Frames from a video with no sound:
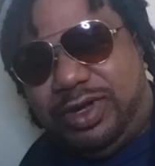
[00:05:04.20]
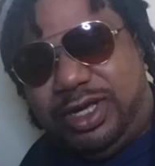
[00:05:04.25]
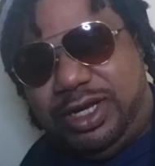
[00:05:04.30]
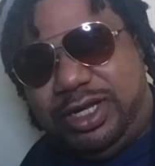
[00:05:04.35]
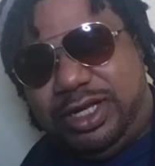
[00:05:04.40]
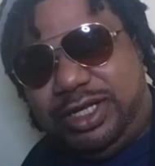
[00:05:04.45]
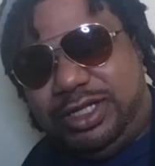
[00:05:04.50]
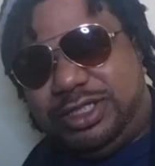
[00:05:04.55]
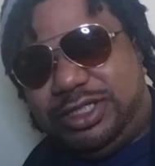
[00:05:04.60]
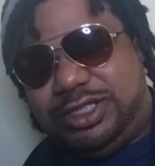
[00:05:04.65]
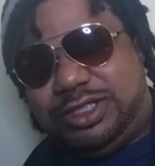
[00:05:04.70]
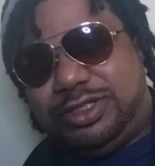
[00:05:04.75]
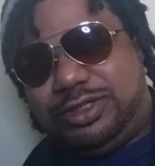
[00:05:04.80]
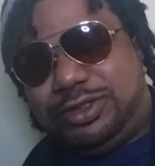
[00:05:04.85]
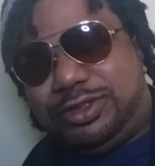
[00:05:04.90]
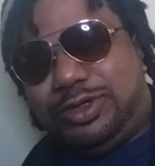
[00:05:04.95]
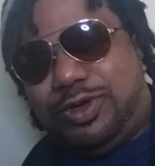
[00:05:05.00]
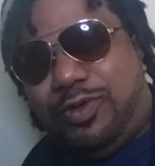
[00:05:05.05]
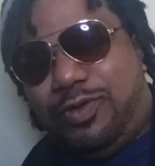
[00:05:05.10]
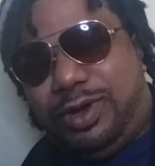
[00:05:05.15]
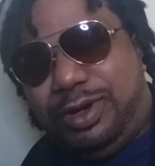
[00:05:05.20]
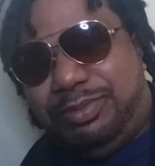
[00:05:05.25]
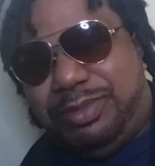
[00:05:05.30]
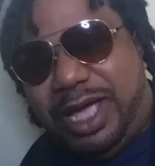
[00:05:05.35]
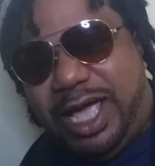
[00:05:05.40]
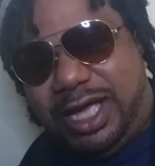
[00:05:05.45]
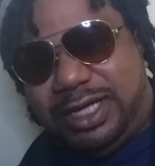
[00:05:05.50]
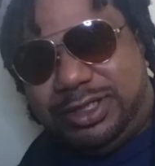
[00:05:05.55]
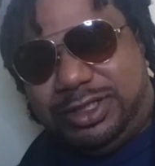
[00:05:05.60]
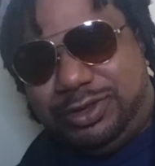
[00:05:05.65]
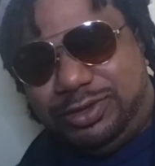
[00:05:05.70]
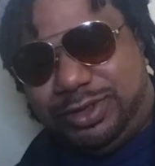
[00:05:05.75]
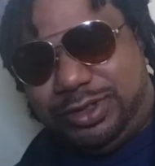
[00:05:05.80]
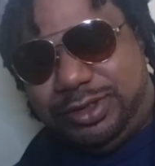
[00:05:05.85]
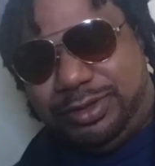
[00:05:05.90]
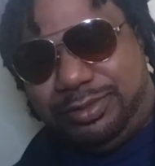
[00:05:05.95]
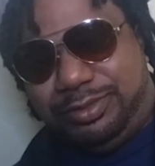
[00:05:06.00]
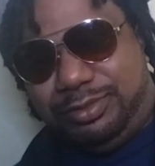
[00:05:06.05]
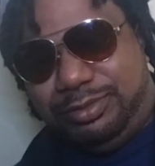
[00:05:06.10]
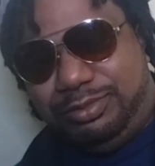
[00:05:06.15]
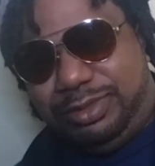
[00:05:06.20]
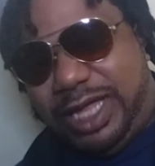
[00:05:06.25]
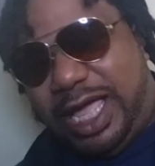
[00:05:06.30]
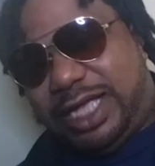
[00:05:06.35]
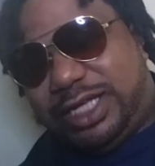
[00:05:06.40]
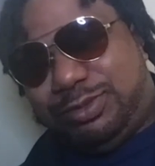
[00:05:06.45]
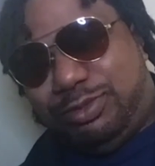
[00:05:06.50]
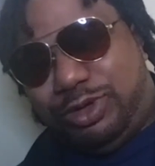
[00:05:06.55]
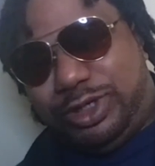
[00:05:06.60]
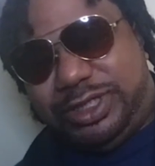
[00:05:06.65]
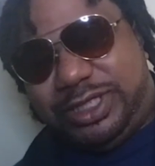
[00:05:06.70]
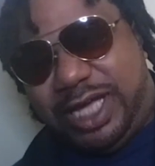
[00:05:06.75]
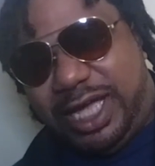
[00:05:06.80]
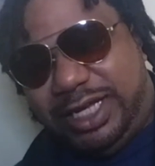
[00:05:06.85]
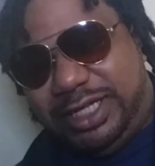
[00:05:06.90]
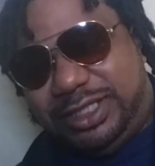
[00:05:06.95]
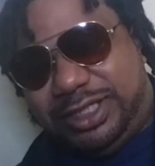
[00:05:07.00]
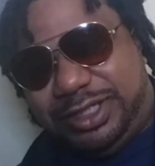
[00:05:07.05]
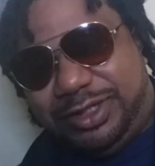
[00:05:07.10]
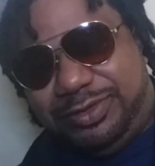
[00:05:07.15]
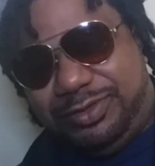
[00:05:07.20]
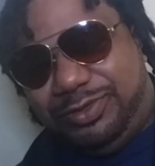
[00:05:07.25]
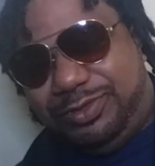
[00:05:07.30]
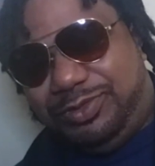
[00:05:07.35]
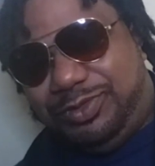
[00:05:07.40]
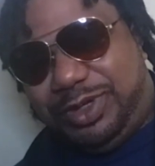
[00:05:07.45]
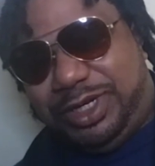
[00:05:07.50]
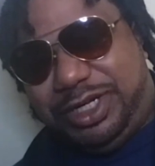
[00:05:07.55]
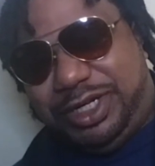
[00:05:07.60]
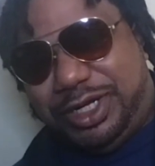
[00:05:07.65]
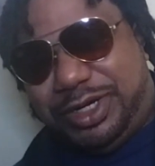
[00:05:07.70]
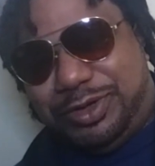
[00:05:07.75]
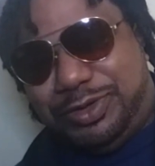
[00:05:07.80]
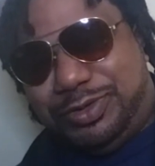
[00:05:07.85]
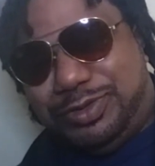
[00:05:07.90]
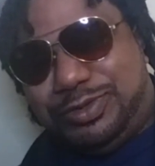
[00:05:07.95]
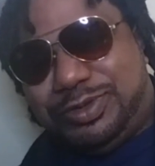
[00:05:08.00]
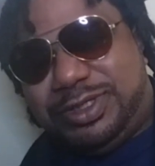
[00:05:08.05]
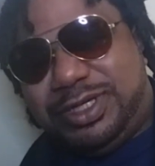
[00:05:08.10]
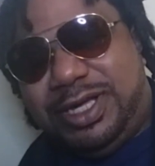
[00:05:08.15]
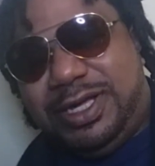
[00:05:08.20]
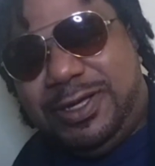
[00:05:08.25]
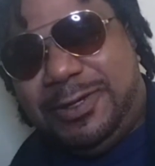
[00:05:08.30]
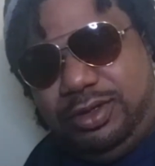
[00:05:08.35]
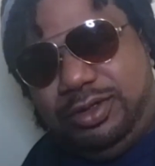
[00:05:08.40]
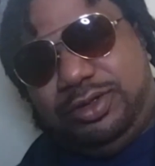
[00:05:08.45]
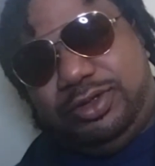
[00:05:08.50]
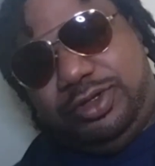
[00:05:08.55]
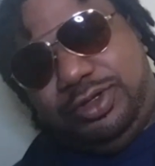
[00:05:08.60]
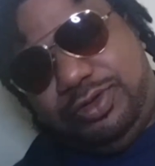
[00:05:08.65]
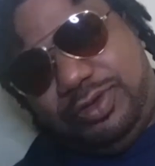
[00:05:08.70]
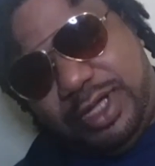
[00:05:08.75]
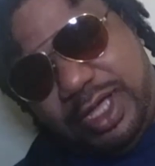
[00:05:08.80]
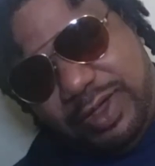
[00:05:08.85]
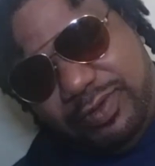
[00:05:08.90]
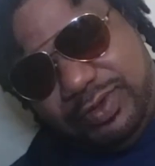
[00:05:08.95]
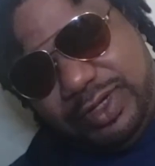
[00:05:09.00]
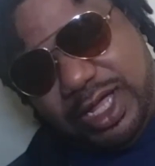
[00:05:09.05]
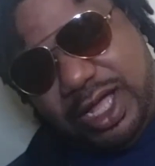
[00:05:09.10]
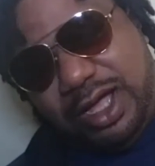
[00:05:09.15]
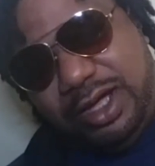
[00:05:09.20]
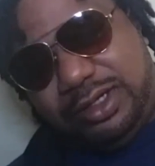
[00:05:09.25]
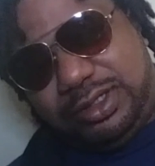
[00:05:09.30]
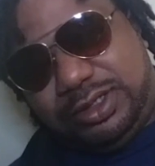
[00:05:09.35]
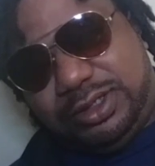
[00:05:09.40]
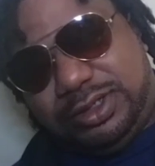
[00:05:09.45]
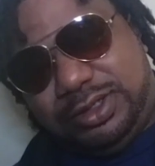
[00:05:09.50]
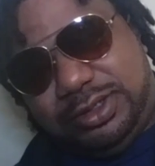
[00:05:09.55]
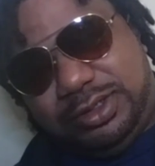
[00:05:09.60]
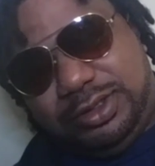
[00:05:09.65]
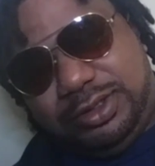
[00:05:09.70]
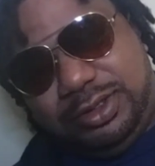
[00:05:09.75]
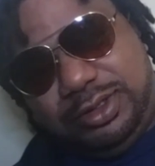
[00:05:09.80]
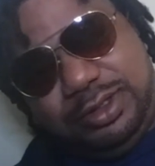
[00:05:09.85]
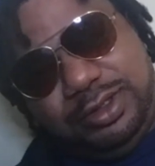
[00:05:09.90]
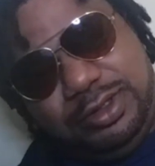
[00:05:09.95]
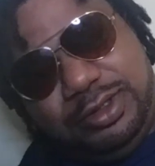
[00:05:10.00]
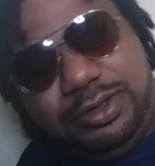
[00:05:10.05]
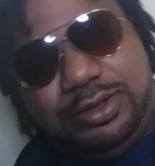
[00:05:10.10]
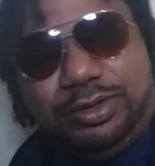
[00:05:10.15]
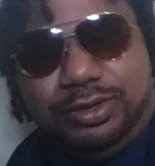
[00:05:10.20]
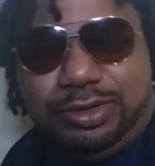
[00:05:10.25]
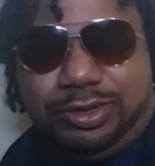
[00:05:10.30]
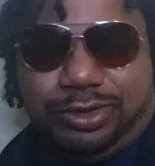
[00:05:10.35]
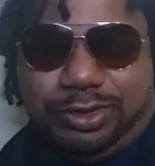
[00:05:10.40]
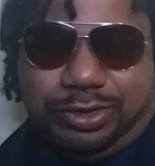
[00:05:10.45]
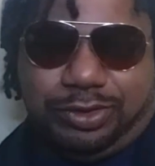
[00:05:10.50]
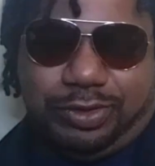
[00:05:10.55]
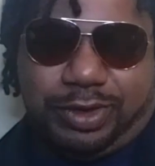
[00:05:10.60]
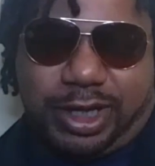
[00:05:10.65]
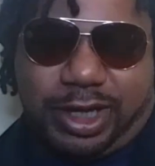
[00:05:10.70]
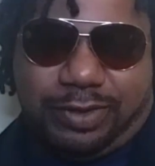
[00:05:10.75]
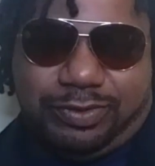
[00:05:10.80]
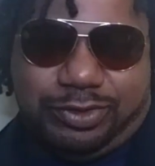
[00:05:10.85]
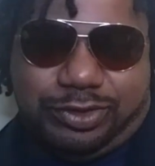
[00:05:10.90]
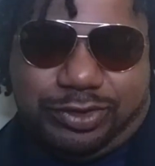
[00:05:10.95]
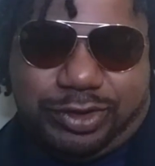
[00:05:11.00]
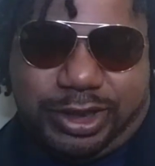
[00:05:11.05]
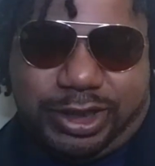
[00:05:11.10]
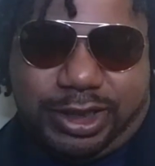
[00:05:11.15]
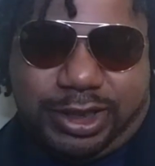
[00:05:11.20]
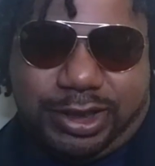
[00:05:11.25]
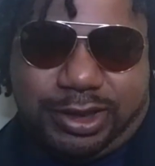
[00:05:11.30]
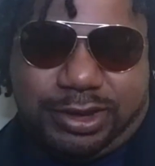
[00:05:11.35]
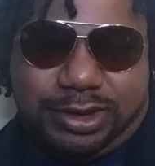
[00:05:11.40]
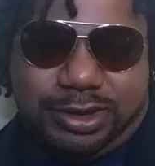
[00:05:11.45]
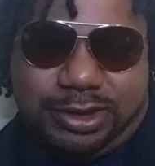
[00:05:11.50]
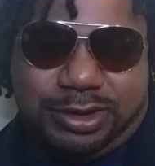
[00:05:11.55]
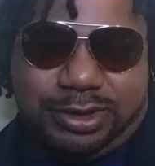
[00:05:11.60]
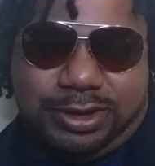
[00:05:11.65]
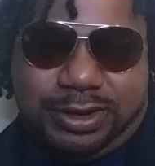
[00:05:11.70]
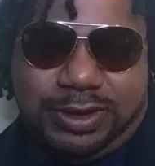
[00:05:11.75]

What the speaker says: funny, just going back to some blaxploitation videos. Do you have locks? Do you have dreads?